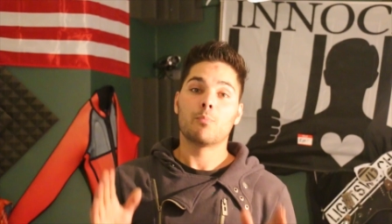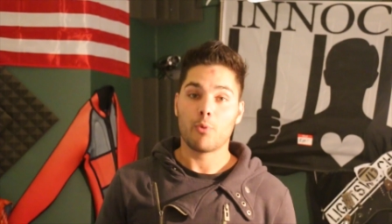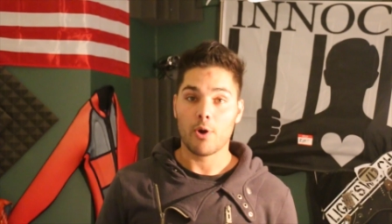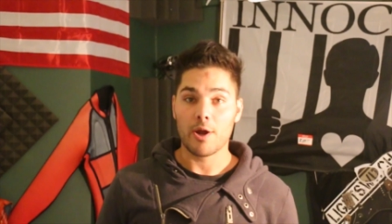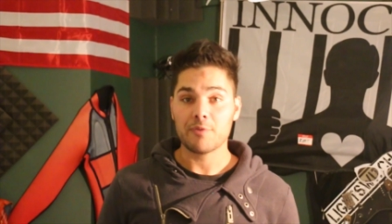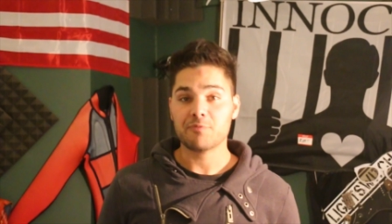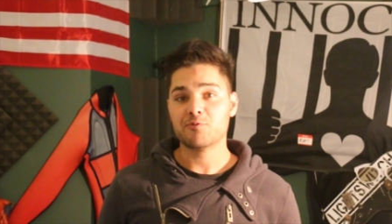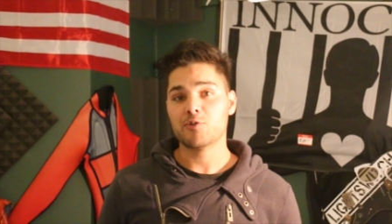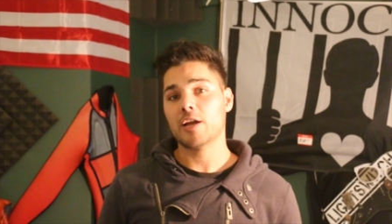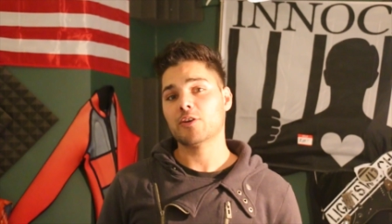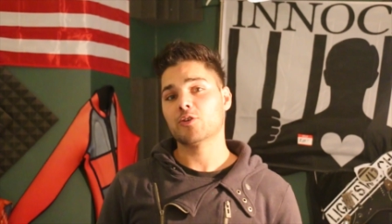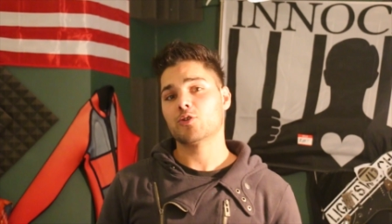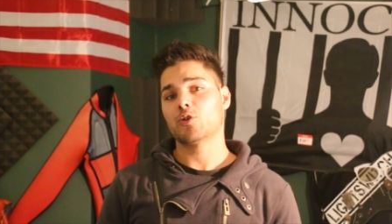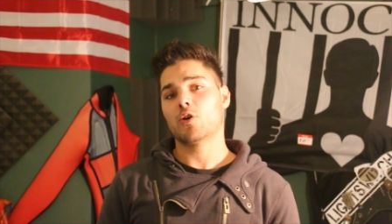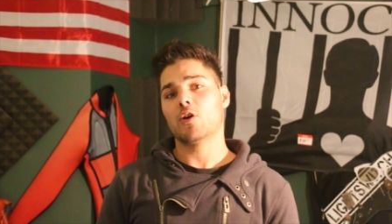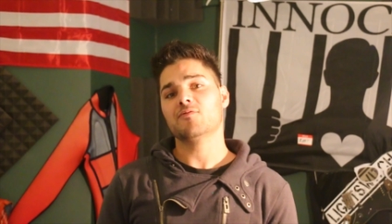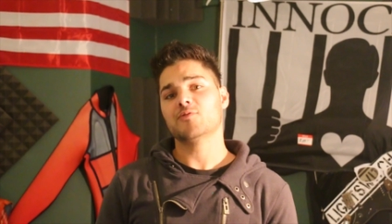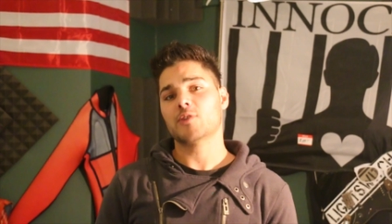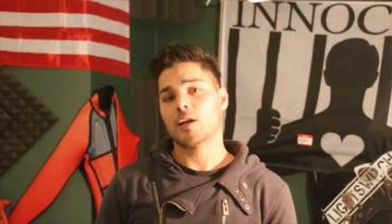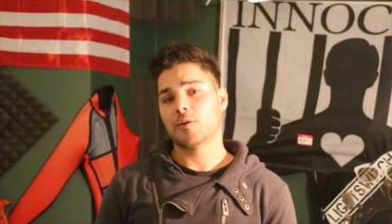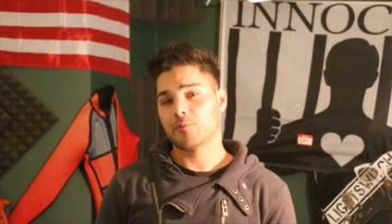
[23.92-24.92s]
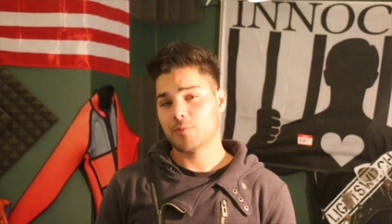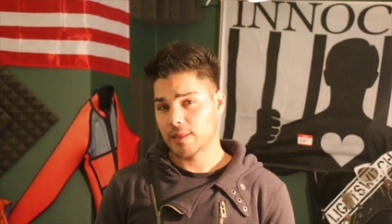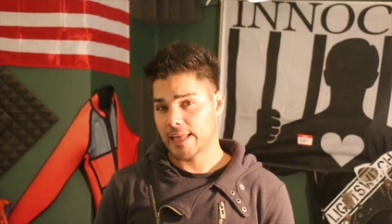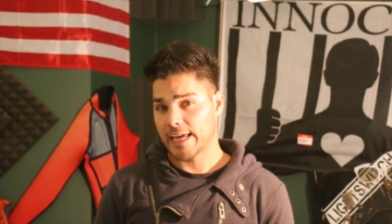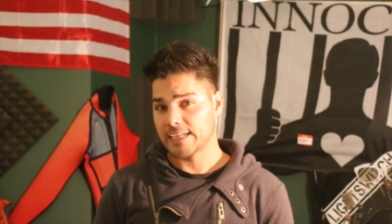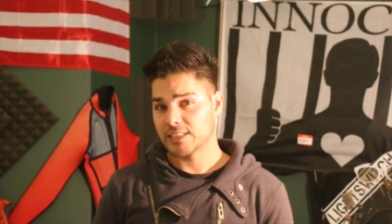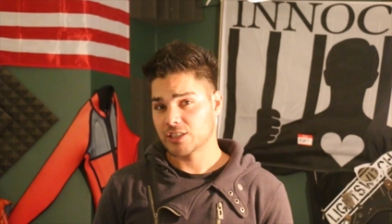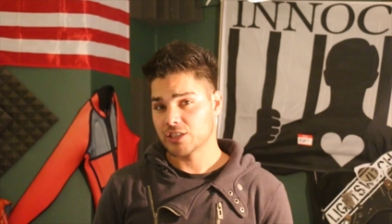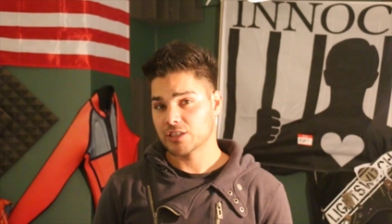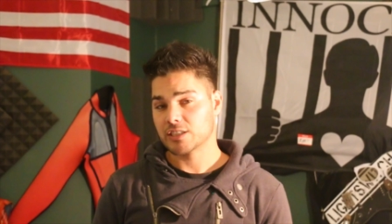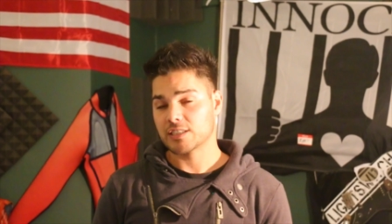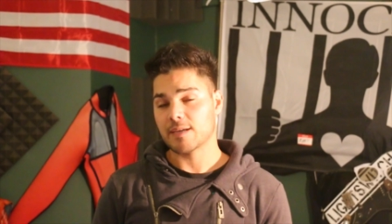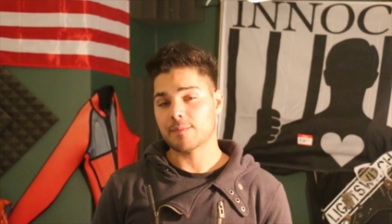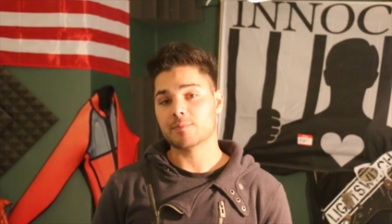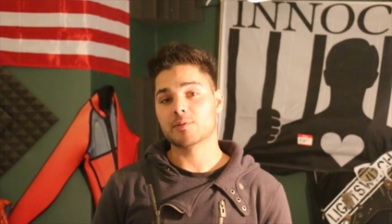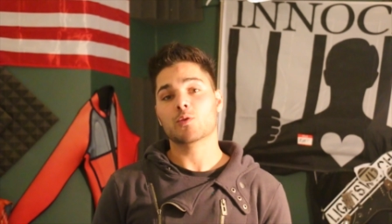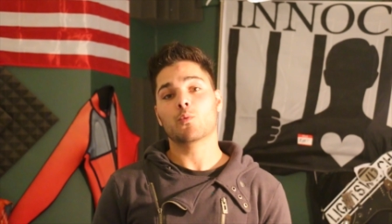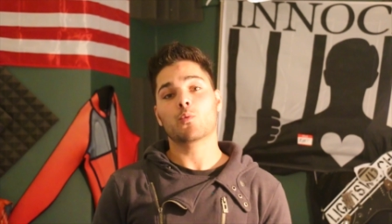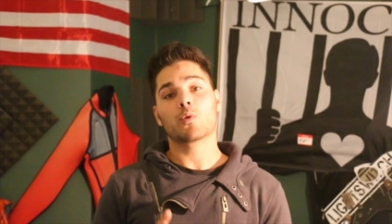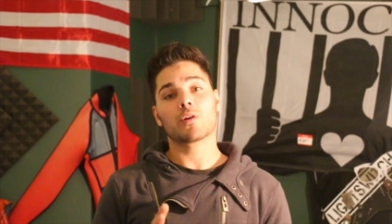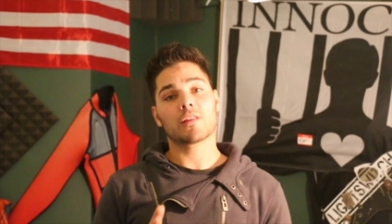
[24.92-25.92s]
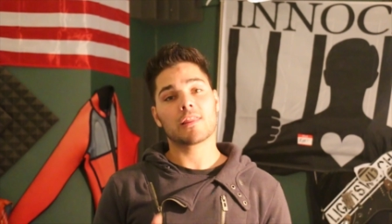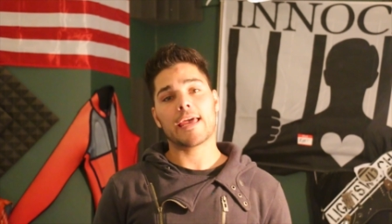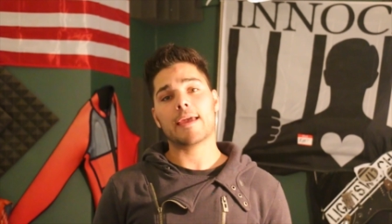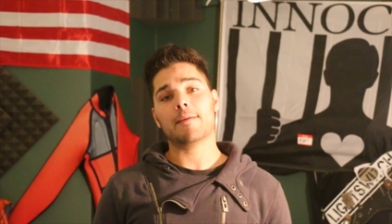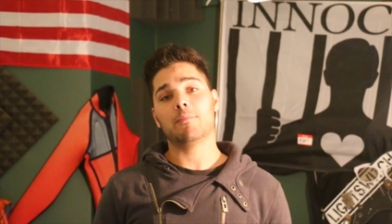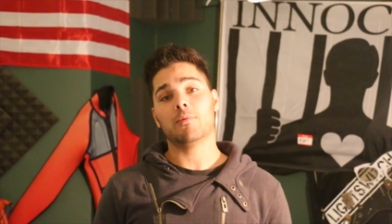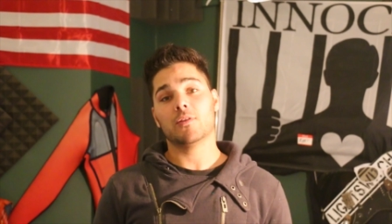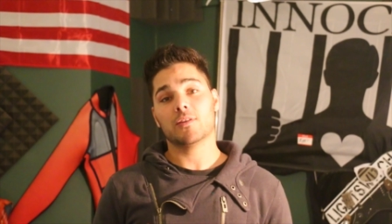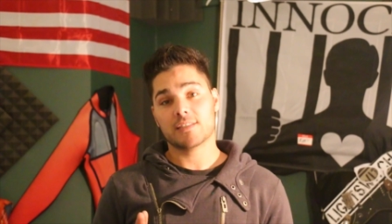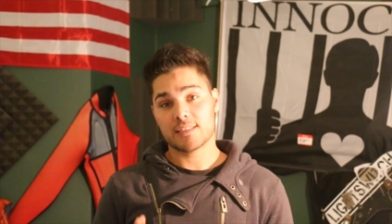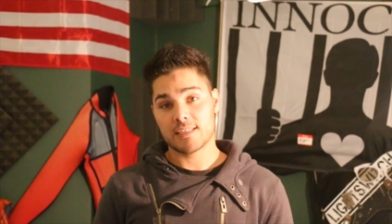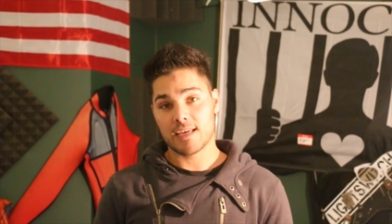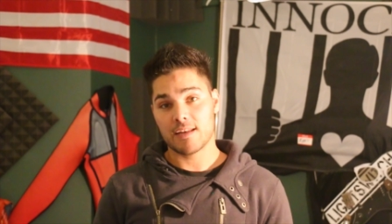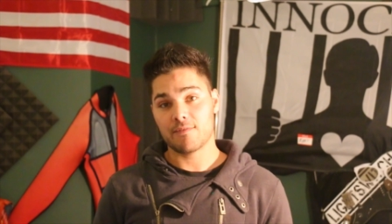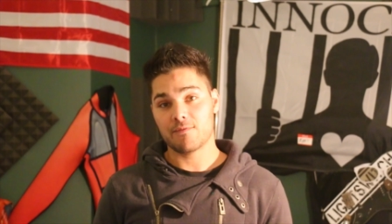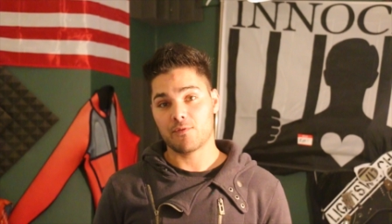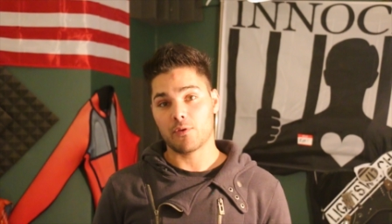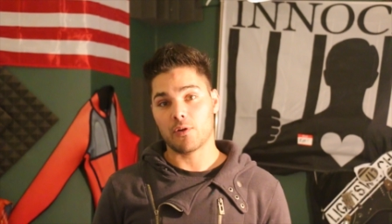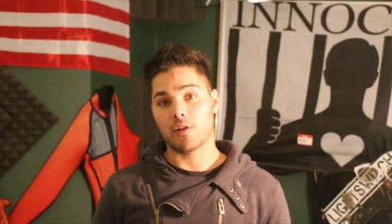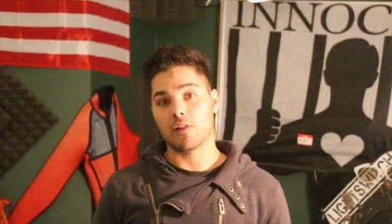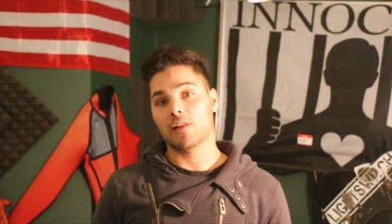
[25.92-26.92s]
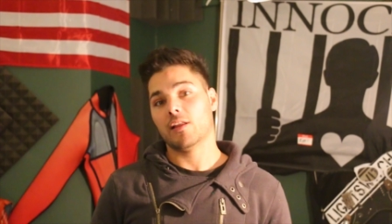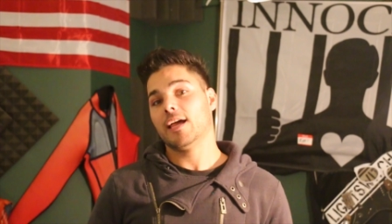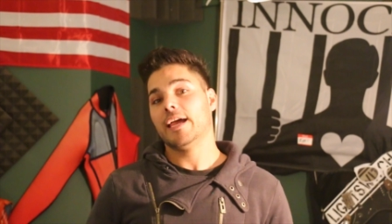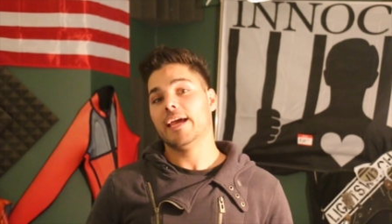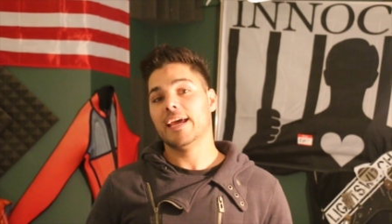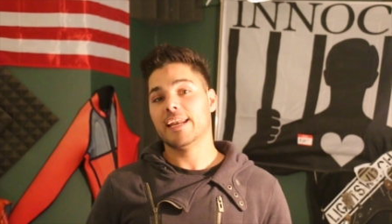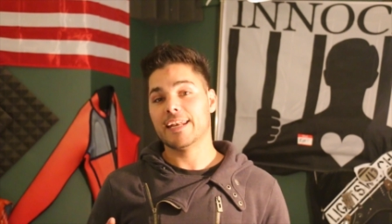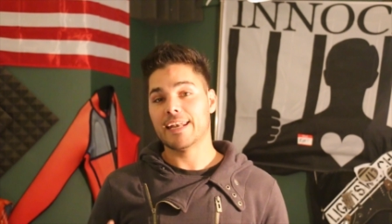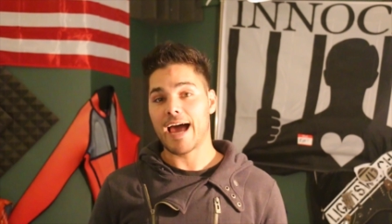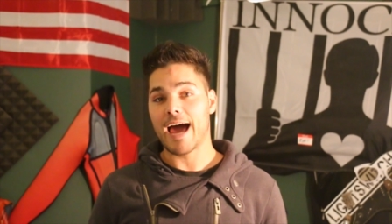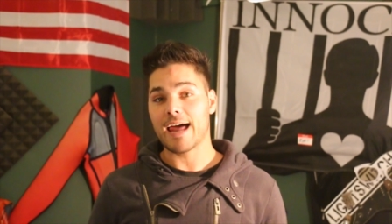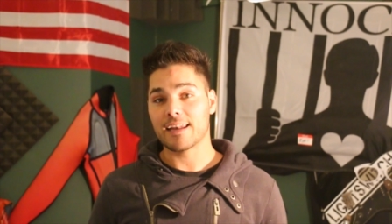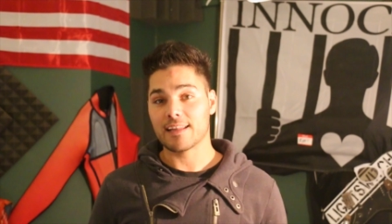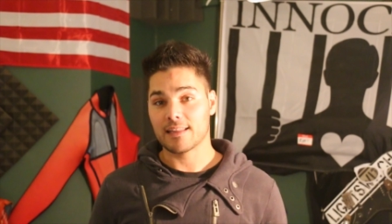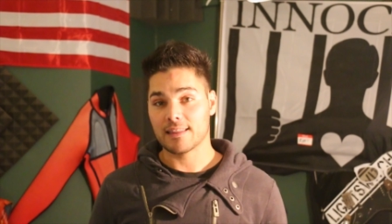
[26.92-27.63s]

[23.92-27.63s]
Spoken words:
Boyfriend-girlfriend relationships were labeled sinful and not